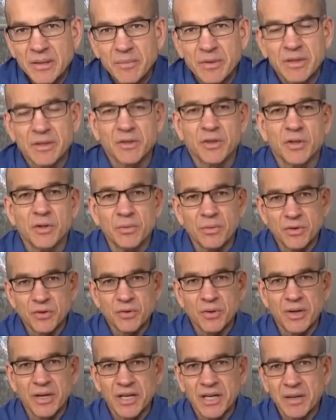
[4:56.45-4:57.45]
because you are
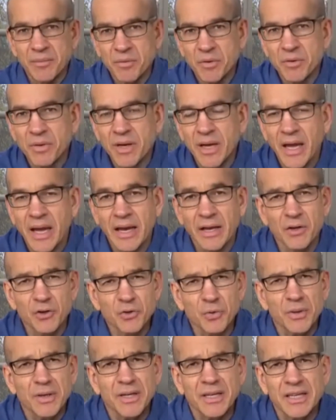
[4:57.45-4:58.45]
trying to communicate, you're
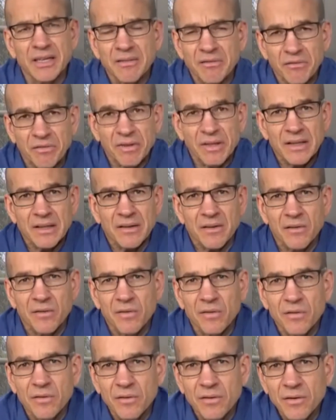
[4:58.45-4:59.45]
trying to
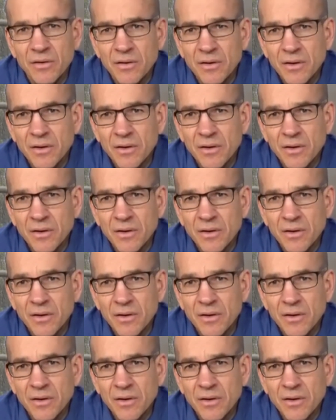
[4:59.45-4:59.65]
convince